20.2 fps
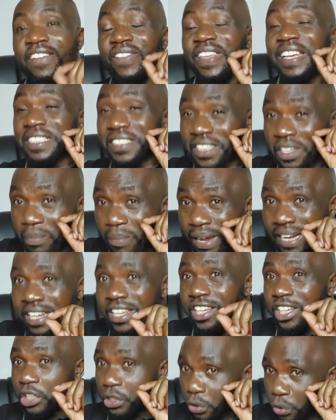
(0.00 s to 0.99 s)
That's
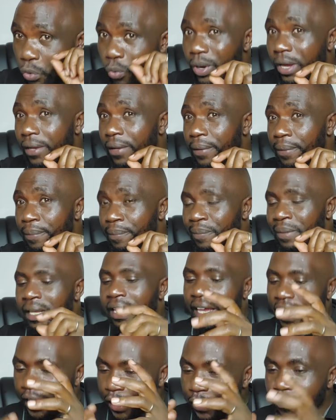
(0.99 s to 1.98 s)
Kimani Ichung'wah.
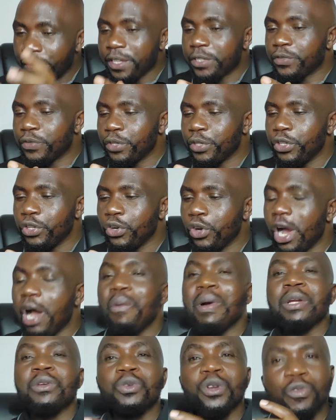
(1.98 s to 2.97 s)
In this video, I
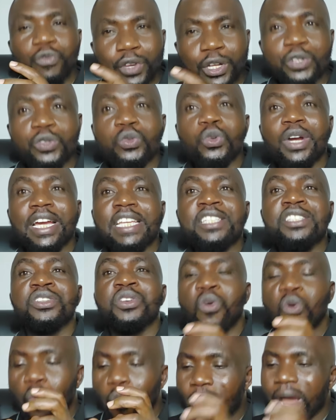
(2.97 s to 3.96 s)
want to reveal to you
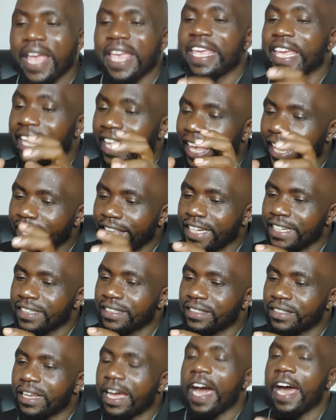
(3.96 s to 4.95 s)
guys why
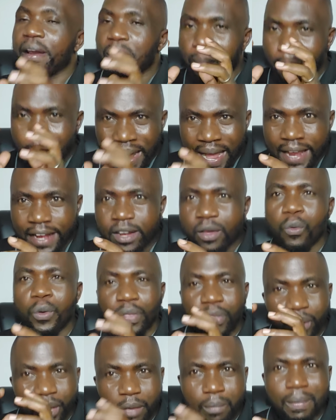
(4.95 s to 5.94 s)
Kenyans are mad
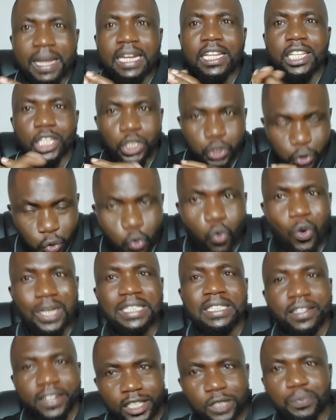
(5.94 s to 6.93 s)
with Kimani
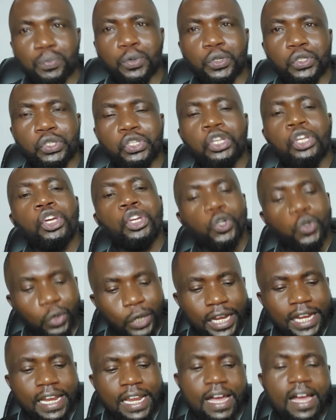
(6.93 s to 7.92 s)
Ichung'wah's response to
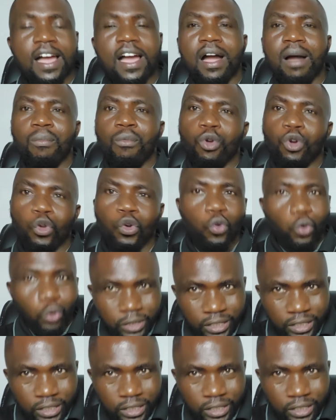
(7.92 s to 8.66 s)
Raila Amolo